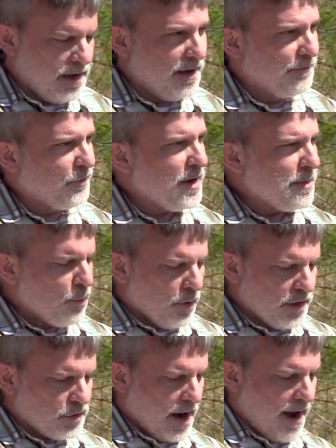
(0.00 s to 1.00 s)
and Freeman
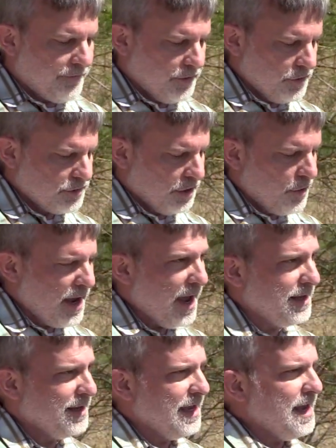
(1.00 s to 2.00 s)
Woodcrafters,
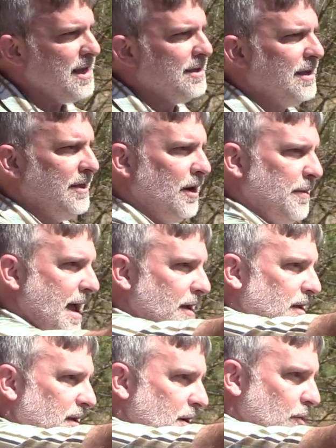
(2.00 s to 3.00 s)
located in Eden, and they're
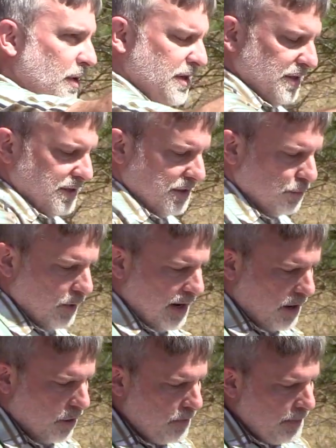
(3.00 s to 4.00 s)
back here with us as
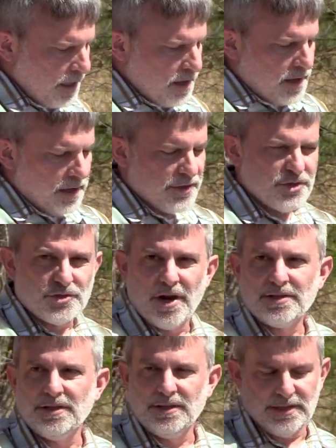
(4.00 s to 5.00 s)
well,
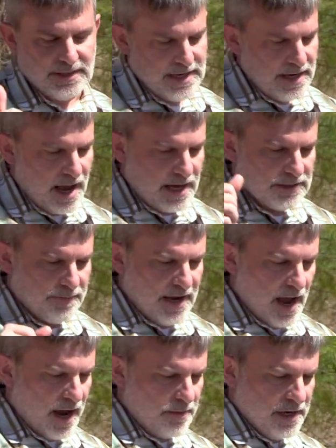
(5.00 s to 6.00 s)
constructed this kiosk
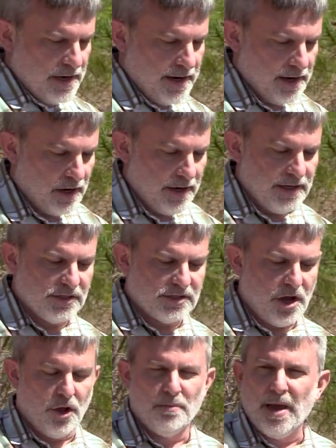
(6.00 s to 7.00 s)
behind me here and
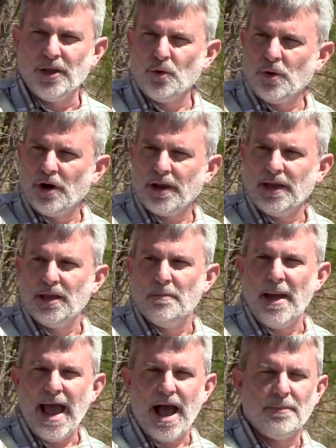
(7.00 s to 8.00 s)
installed metalwork and a
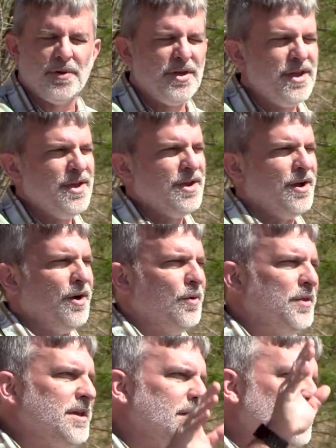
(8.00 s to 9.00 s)
map
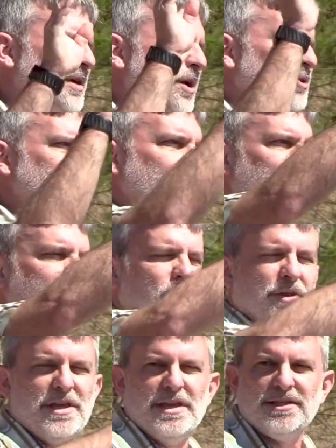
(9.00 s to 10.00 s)
on the trail shelter
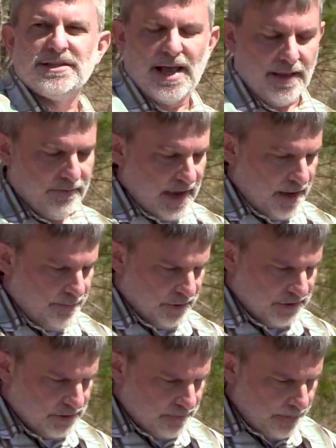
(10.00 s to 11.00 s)
on the east side of
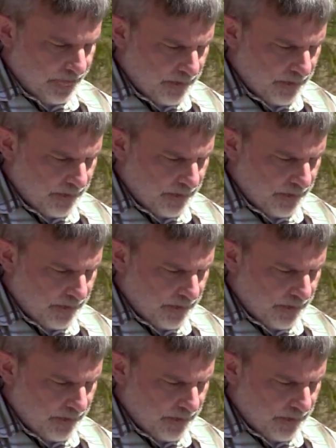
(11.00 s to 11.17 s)
campus.